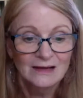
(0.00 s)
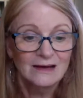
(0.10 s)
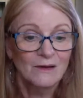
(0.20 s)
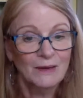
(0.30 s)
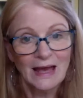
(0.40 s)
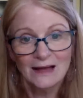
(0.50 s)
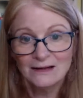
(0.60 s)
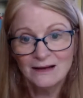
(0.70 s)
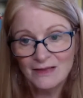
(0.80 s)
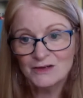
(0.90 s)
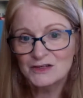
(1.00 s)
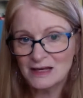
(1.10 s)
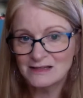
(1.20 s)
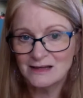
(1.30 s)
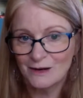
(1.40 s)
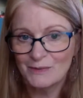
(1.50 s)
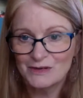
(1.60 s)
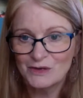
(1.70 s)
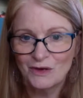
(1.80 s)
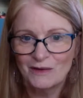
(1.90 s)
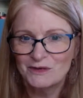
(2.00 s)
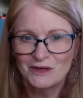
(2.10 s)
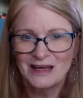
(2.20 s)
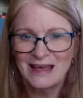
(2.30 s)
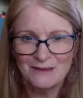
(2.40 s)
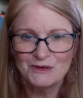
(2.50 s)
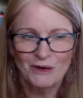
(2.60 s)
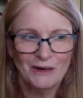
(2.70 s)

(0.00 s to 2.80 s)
Now we had another sex therapist who came to our